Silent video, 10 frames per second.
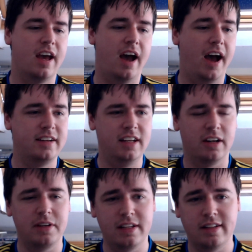And, you
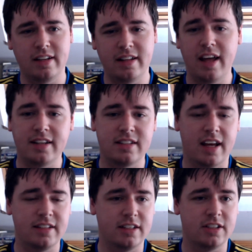know, in that
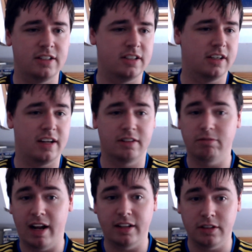sense, it's a kind of
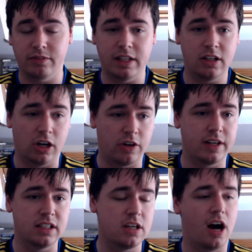relatively
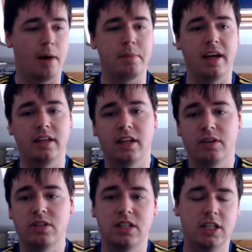current topic. You
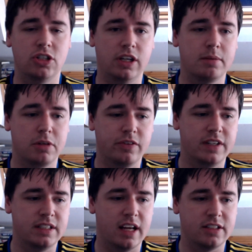know, CG in
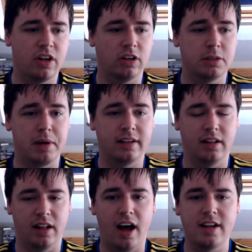movies gets talked about a
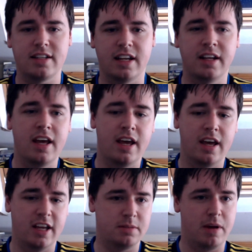lot, and
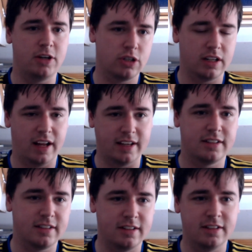especially
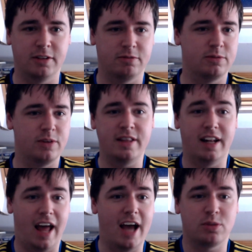like, you know, in the
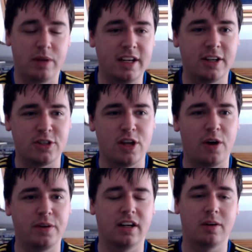last week or
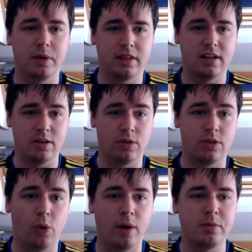so, you know, with the new
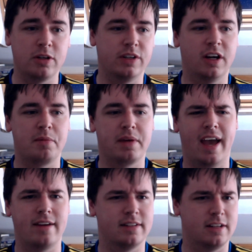Thor movie coming
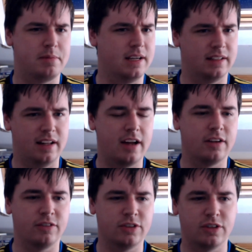out and there being a lot
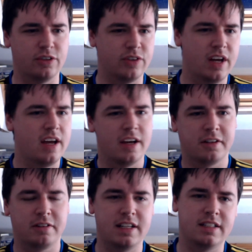of sort of
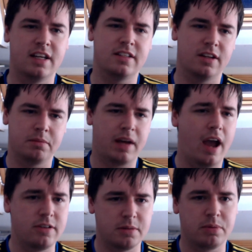criticism,
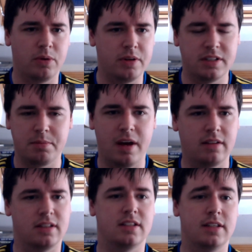counterpoints
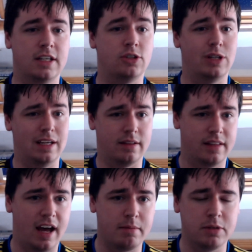about the CG in
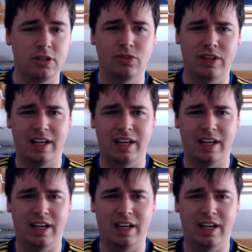that movie